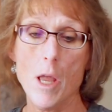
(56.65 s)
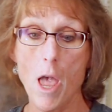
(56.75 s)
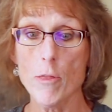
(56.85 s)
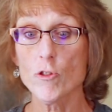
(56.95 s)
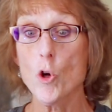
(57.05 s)

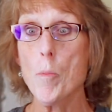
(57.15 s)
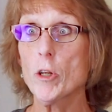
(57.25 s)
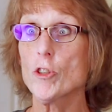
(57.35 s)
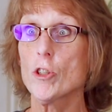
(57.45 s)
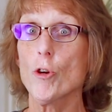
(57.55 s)
And there's no
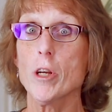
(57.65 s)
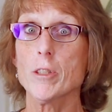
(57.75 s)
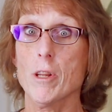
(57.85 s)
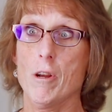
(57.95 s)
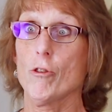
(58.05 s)
mention of drugs
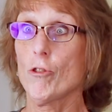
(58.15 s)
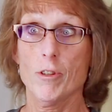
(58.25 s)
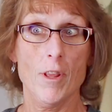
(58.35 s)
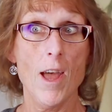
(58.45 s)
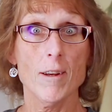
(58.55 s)
in here. Did you
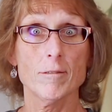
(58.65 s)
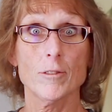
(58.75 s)
see that?